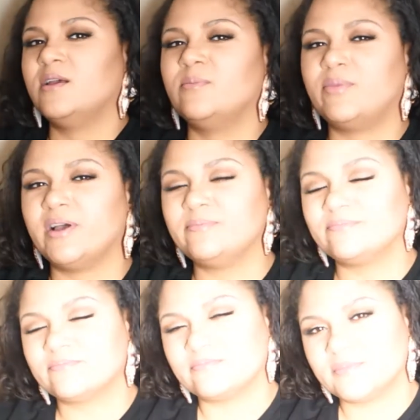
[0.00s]
but
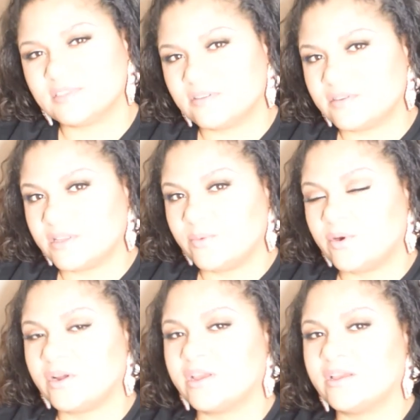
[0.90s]
it's not really
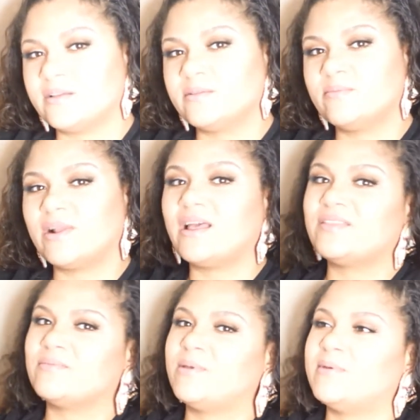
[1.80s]
working. But I
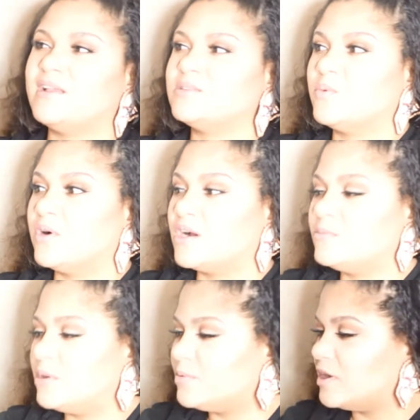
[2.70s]
think maybe I have to work on
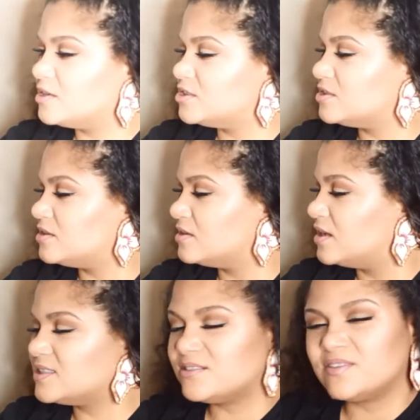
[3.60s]
my posture.
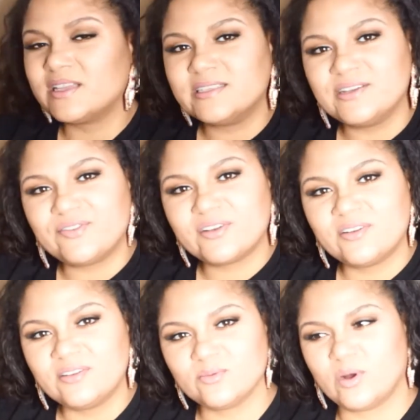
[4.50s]
Is it really
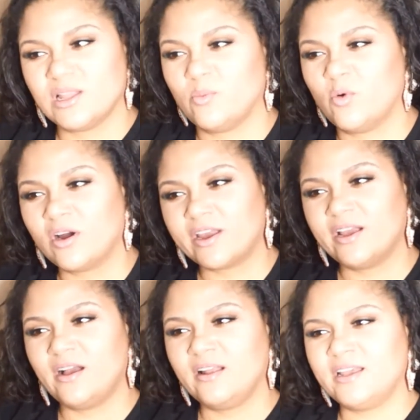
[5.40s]
difficult while I'm
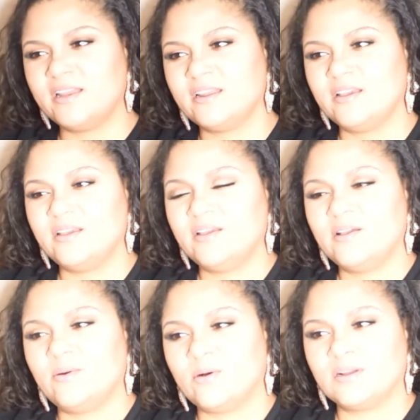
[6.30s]
working on it?
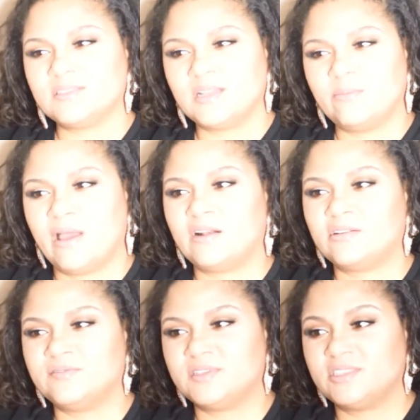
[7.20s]
Or is it a matter
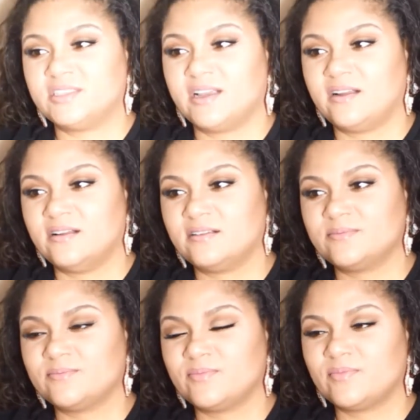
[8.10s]
of the chair?
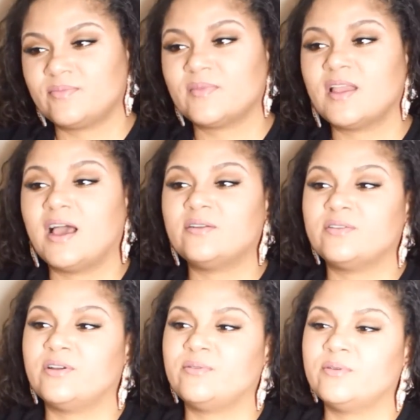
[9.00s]
I don't
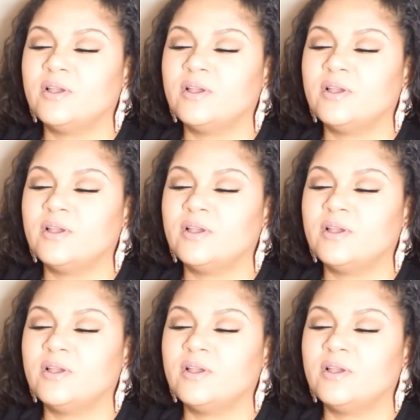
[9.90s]
know.